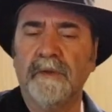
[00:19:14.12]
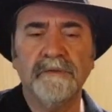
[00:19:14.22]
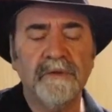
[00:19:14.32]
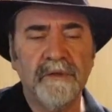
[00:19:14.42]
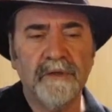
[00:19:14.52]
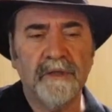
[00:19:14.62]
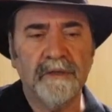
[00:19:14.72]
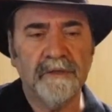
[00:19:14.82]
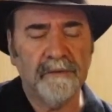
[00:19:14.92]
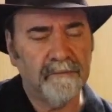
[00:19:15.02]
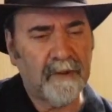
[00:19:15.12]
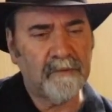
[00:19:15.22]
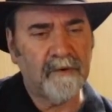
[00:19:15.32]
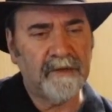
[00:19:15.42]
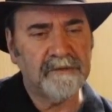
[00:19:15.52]
until you can
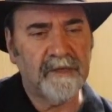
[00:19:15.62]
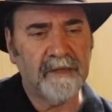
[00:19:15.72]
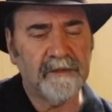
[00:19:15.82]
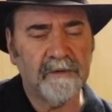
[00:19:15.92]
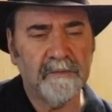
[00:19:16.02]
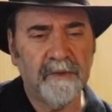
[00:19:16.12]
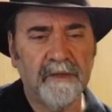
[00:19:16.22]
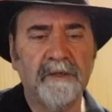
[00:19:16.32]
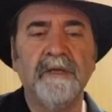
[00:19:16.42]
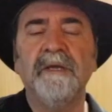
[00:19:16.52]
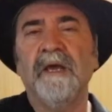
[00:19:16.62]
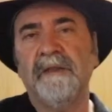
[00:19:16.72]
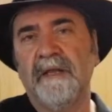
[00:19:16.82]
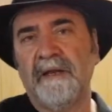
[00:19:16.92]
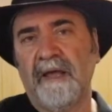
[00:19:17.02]
memorize that little bit
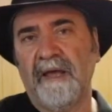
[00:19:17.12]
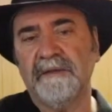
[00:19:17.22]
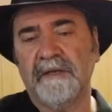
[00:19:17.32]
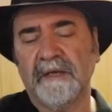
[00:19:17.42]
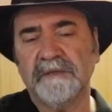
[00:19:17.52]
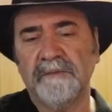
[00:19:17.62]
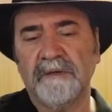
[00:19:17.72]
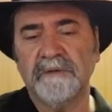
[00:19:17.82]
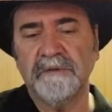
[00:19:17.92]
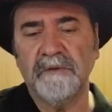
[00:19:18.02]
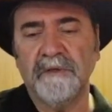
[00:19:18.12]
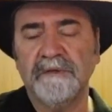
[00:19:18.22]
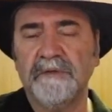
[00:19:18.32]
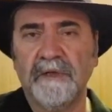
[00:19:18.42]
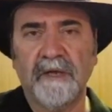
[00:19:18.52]
and then add the next measure to it
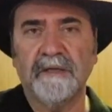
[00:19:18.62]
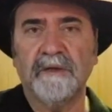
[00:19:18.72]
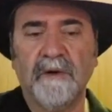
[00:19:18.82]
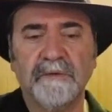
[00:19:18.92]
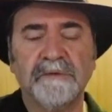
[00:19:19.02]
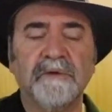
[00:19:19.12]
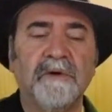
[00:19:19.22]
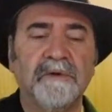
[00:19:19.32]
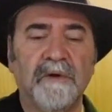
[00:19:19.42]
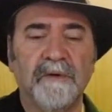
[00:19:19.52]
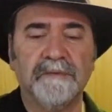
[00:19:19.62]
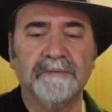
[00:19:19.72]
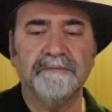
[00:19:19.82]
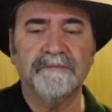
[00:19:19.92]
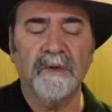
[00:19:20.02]
until you got the whole song going.
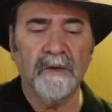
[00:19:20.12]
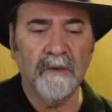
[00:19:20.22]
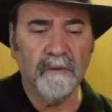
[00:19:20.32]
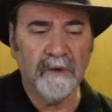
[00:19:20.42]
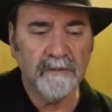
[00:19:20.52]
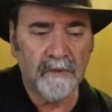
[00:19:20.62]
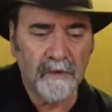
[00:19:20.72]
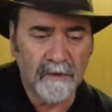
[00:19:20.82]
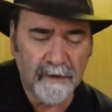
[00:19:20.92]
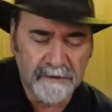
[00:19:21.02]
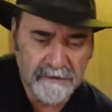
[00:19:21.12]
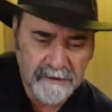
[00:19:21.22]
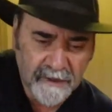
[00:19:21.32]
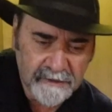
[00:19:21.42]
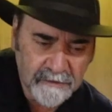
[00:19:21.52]
One more
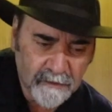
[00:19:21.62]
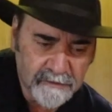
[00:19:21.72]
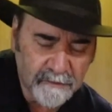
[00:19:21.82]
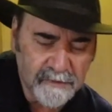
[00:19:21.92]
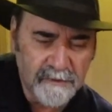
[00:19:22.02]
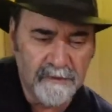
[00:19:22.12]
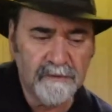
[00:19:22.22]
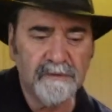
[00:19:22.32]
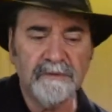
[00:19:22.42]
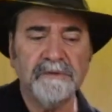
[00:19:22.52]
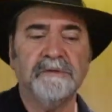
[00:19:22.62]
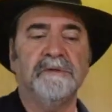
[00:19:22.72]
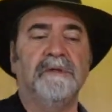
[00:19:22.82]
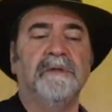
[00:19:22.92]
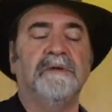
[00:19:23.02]
exercise called the blues,
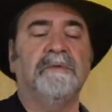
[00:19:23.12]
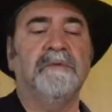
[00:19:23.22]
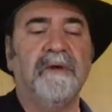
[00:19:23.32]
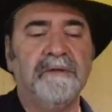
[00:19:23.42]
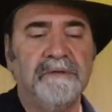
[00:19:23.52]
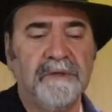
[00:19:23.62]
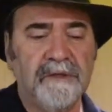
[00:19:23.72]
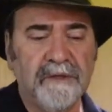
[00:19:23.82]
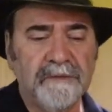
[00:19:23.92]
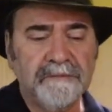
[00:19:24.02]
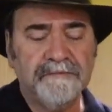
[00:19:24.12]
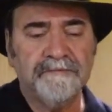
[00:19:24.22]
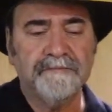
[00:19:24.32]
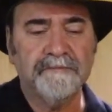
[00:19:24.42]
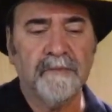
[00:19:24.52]
number 18.
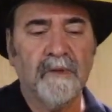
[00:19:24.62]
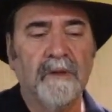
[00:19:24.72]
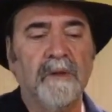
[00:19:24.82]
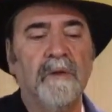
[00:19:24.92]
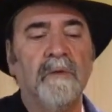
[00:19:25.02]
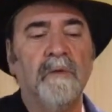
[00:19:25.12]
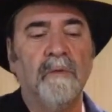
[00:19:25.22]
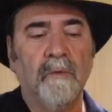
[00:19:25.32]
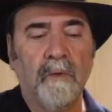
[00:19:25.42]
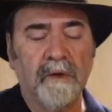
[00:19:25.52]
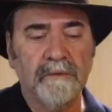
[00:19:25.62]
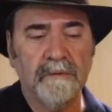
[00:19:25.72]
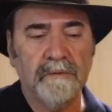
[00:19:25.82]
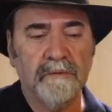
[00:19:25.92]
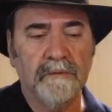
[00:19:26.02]
1,
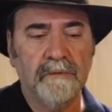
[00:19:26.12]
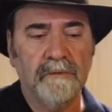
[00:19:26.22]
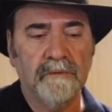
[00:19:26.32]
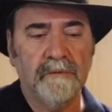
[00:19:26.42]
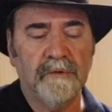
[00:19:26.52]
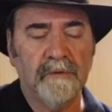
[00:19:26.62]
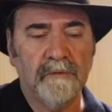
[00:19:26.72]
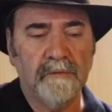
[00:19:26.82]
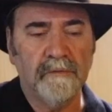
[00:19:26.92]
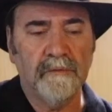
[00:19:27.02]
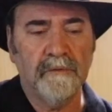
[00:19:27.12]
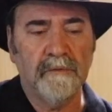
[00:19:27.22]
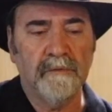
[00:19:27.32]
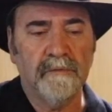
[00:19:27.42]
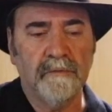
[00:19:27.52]
2,
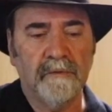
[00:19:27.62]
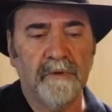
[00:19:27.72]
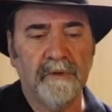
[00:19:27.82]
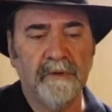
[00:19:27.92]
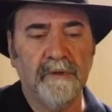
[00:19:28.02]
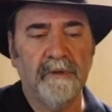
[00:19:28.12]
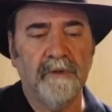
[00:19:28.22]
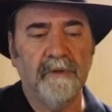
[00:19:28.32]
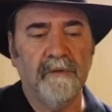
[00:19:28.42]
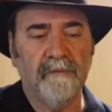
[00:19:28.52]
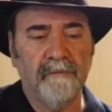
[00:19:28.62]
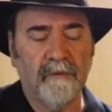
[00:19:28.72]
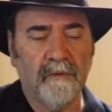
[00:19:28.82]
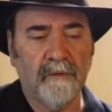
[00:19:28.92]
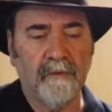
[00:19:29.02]
3, 4.